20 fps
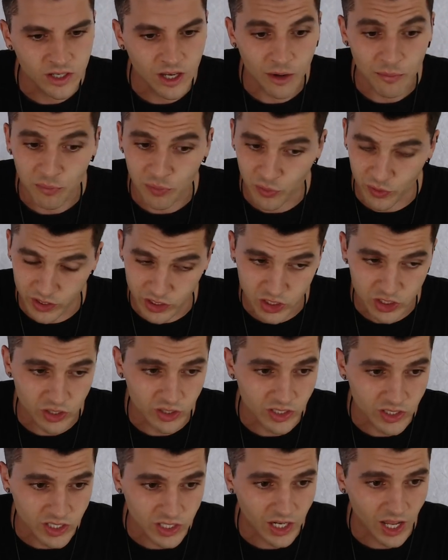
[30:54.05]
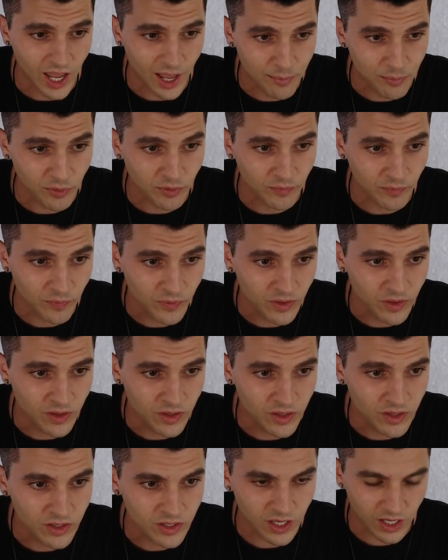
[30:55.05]
I'm pretty sure it's gonna happen.
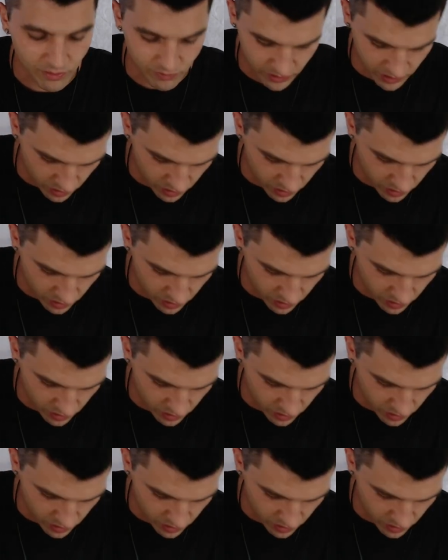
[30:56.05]
Okay, if